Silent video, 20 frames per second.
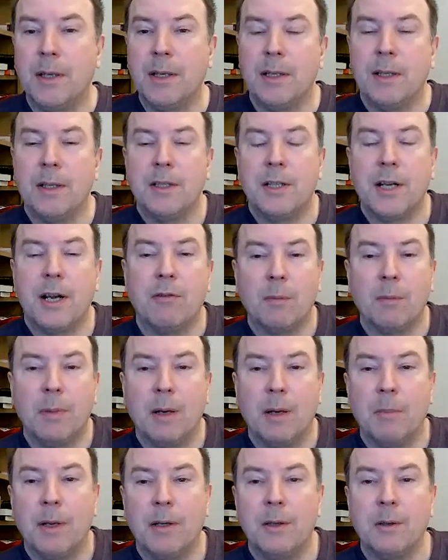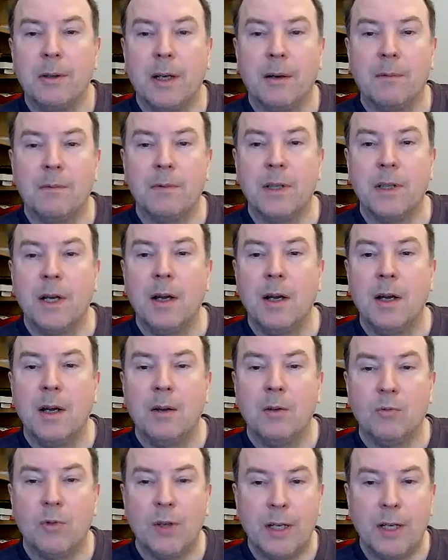the general public, who have
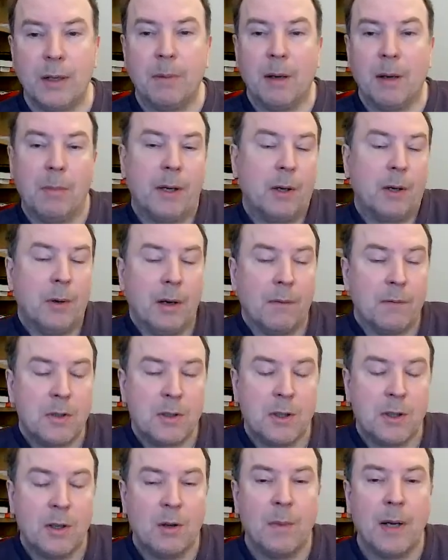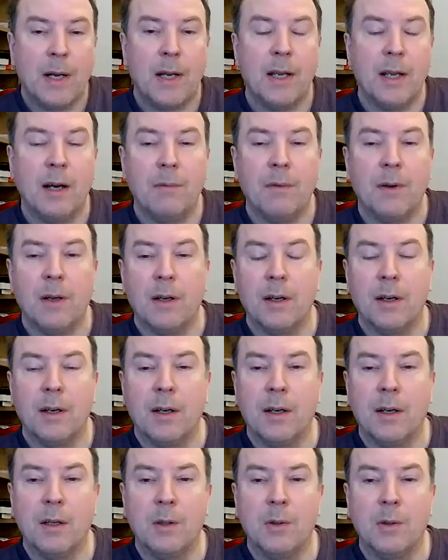reading public, who have so many other
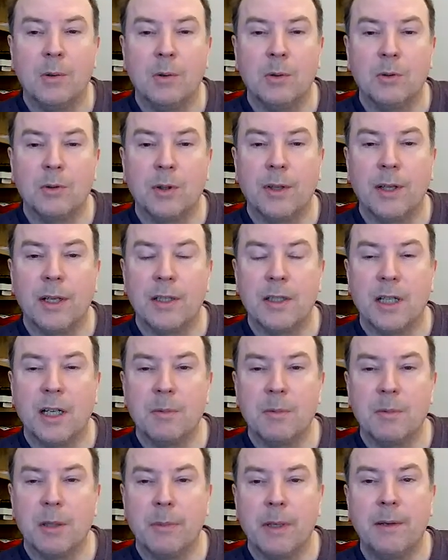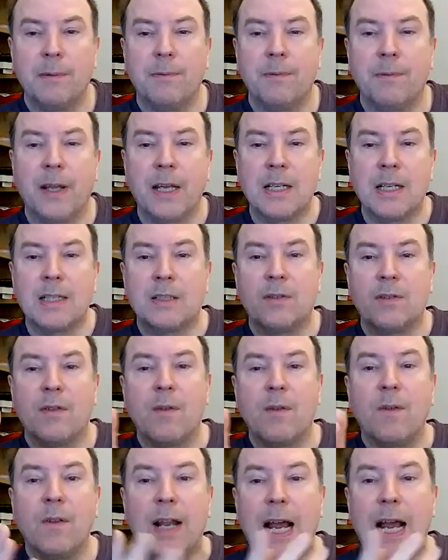calls on their time, so many
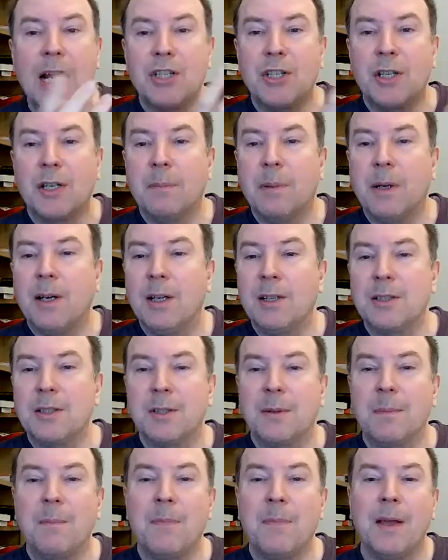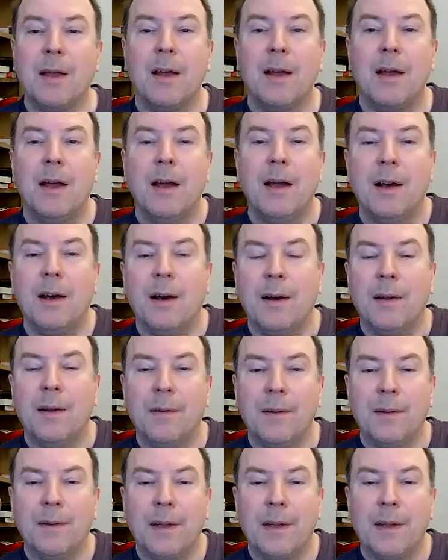things flashing past them
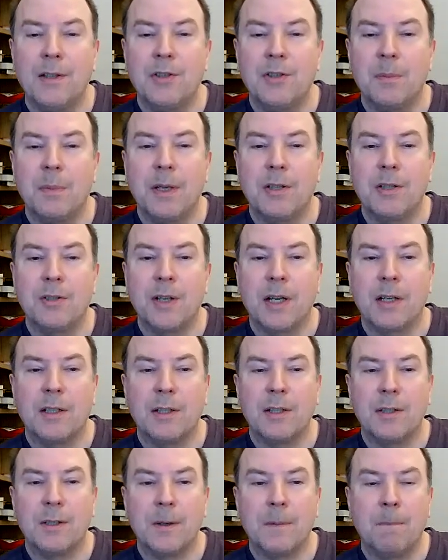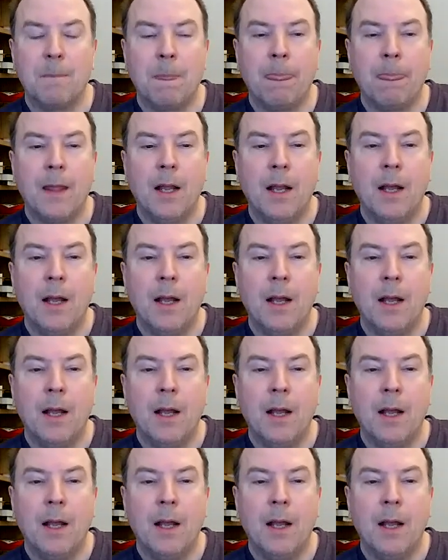that they should be attracted to.